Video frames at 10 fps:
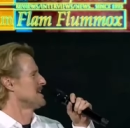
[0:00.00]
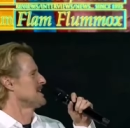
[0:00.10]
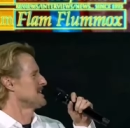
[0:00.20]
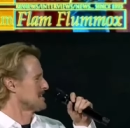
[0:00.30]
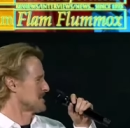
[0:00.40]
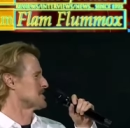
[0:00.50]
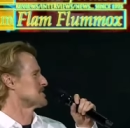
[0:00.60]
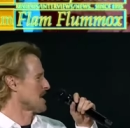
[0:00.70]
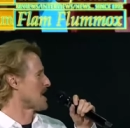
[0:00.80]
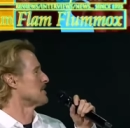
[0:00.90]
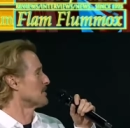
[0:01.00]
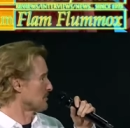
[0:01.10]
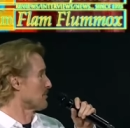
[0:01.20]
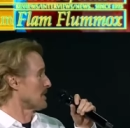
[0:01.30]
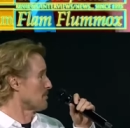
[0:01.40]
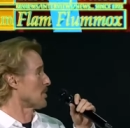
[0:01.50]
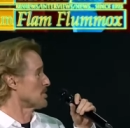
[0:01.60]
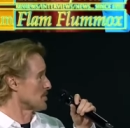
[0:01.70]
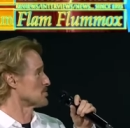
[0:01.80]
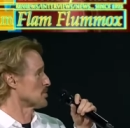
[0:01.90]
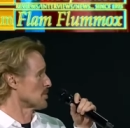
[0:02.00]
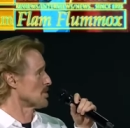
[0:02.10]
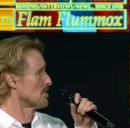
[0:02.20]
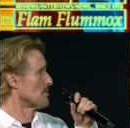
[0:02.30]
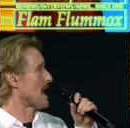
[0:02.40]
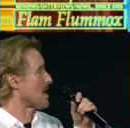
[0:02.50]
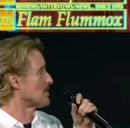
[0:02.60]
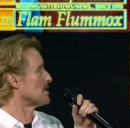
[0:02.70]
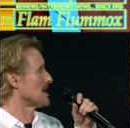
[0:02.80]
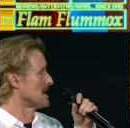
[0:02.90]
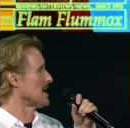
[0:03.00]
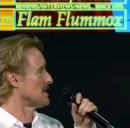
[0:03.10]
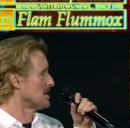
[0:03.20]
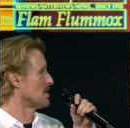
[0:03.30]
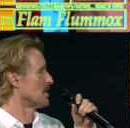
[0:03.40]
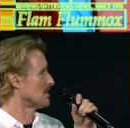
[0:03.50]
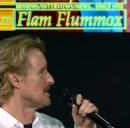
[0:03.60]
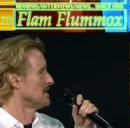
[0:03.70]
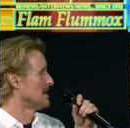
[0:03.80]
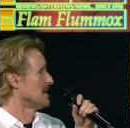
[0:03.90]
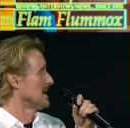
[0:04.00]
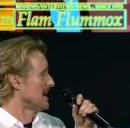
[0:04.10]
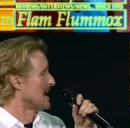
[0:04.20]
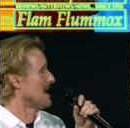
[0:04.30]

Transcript: This is not, where you're sort of, how did I get here? How did I get here?